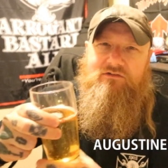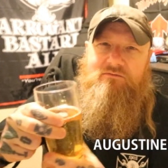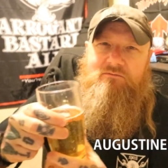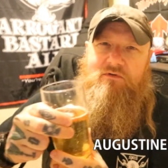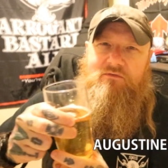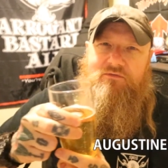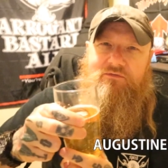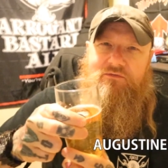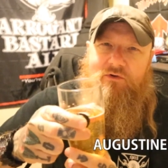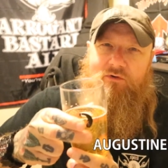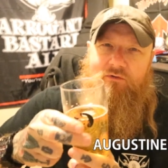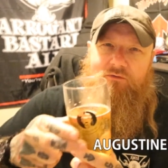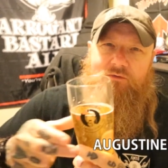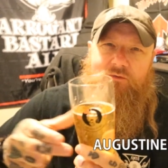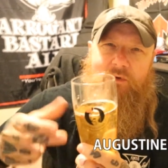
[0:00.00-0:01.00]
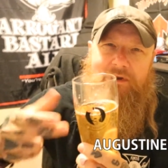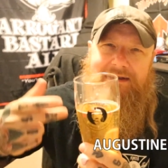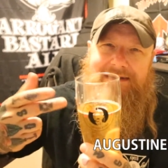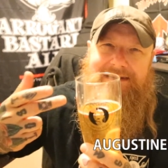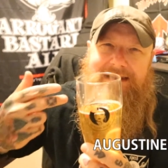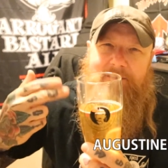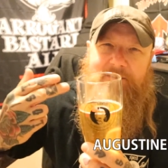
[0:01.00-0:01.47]
some floral
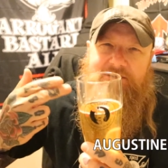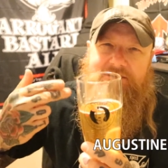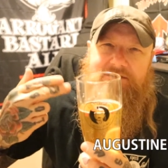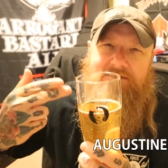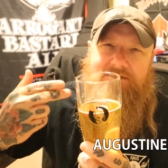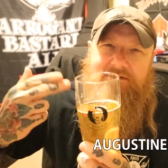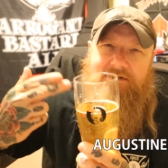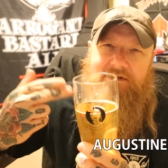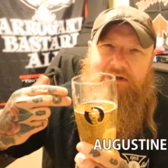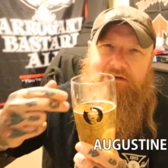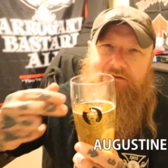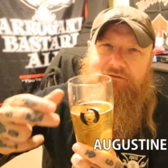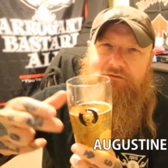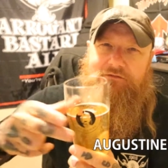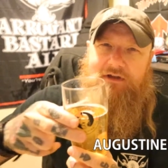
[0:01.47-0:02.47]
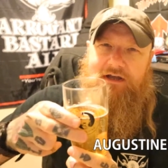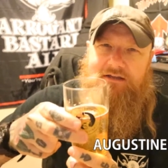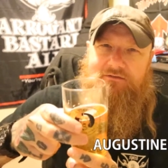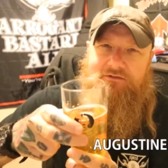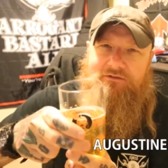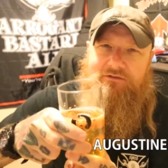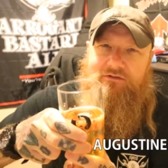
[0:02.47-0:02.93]
lemon
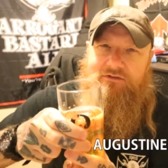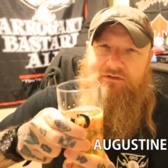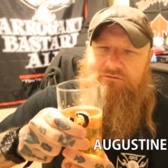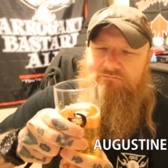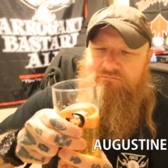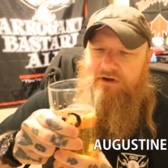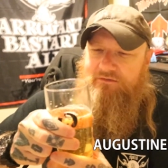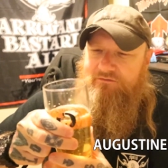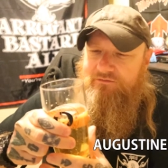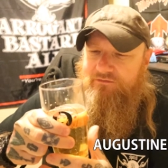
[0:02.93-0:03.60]
flavors that run